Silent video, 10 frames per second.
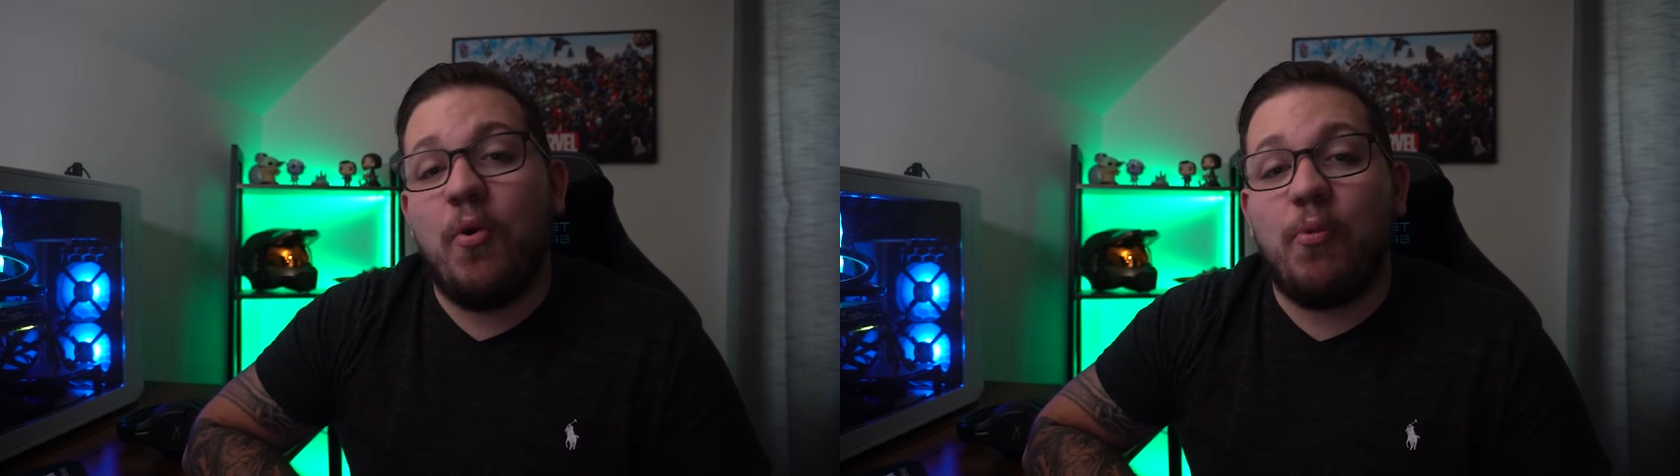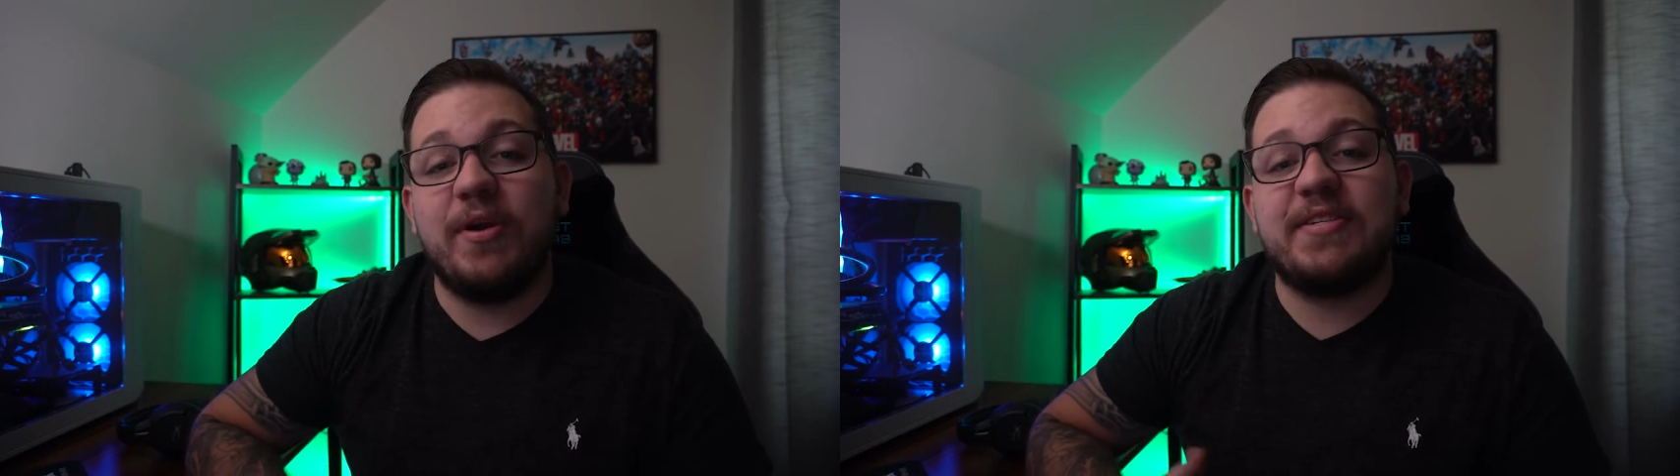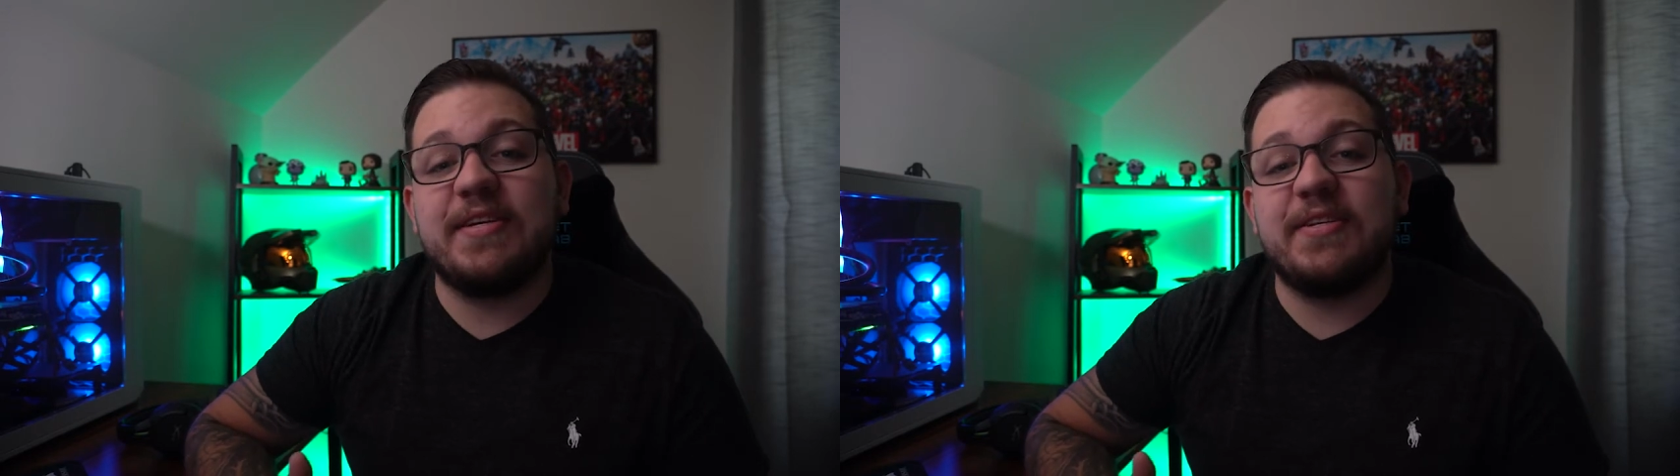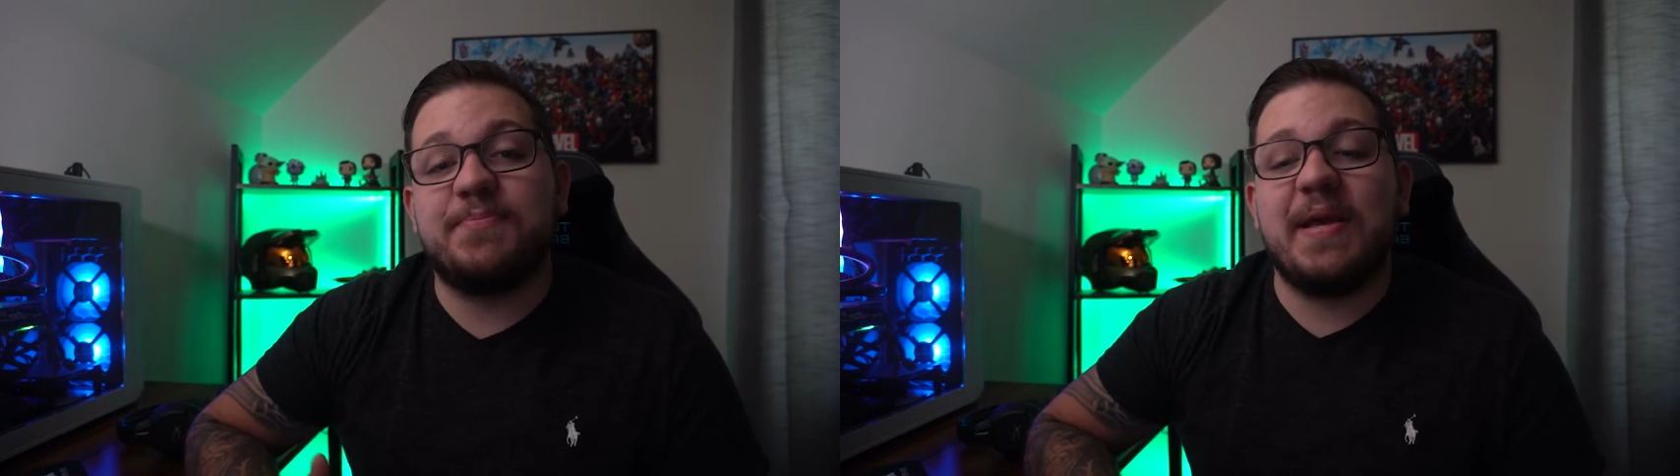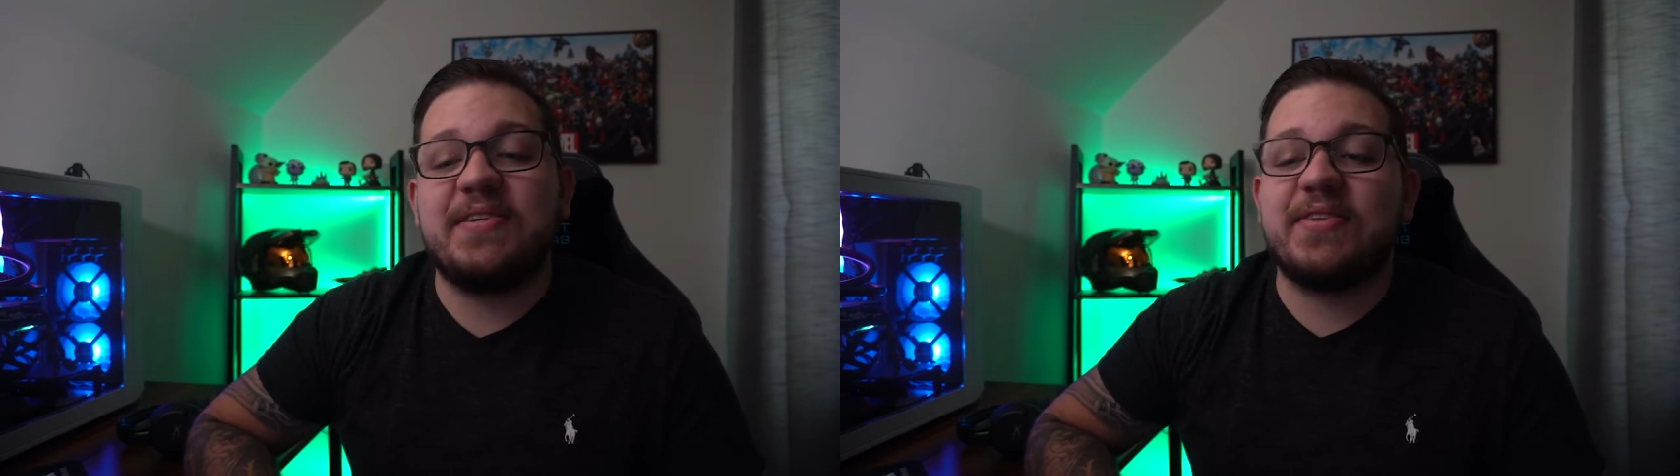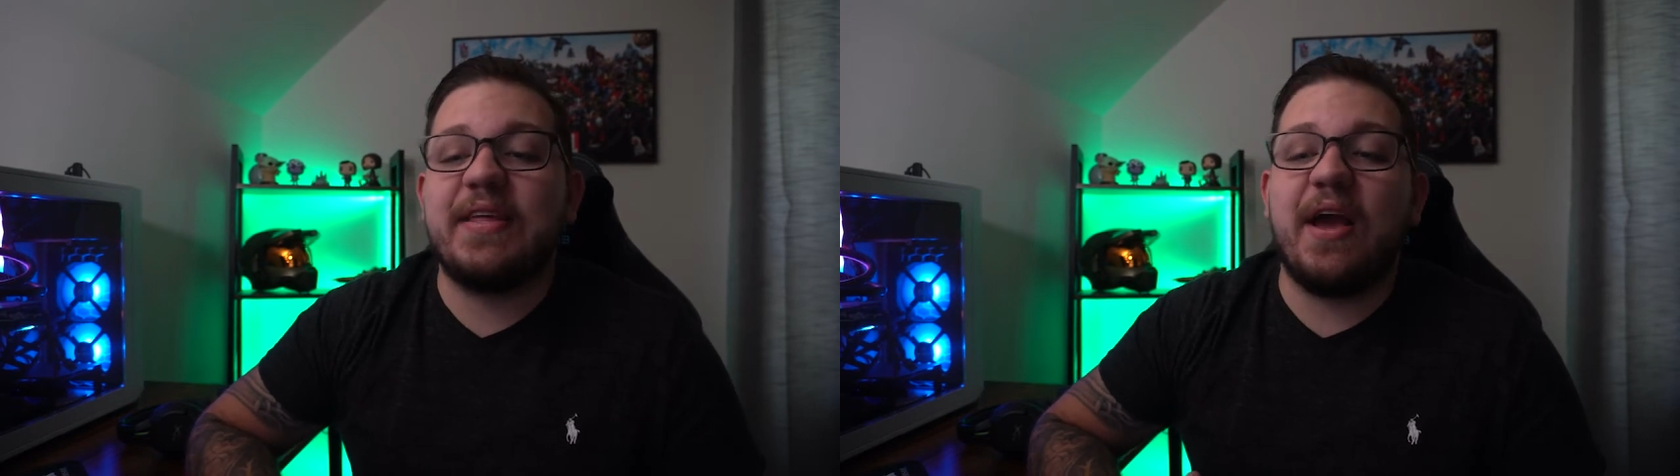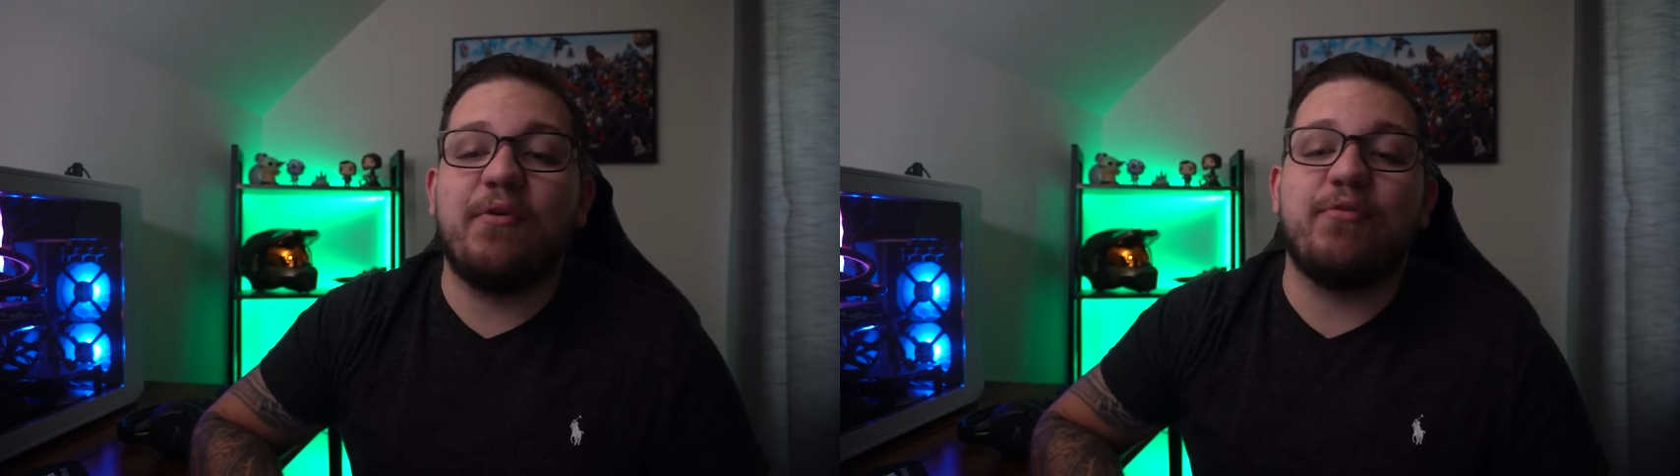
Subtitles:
which is basically a